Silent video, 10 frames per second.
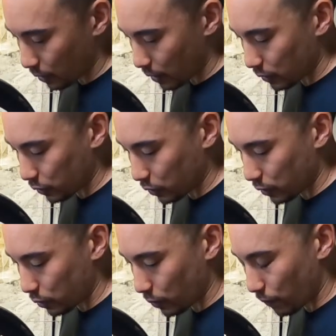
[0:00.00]
is
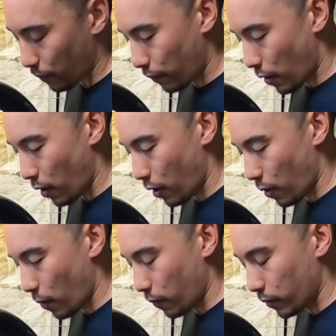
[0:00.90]
just
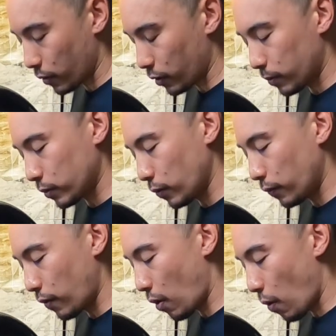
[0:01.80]
far over, or too
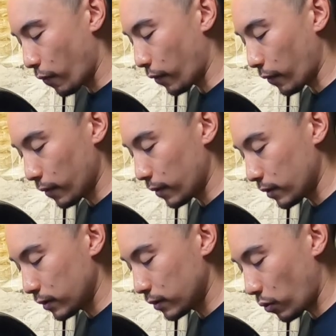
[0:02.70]
far over
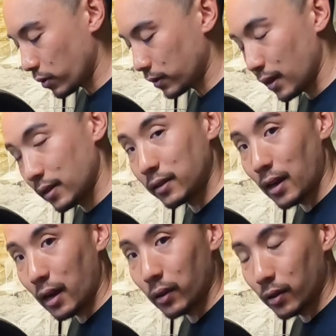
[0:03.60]
towards the
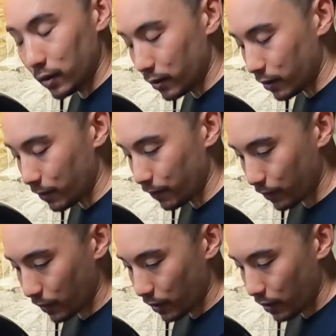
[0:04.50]
inside of
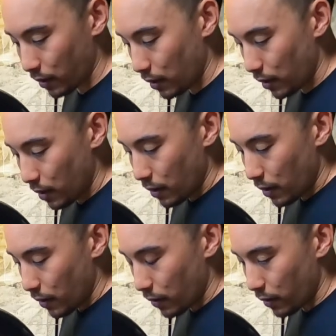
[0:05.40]

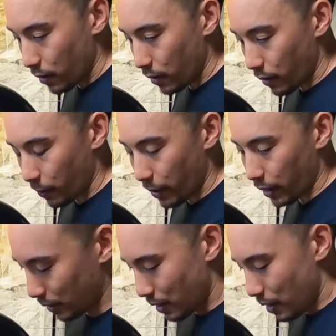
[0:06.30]
the bike.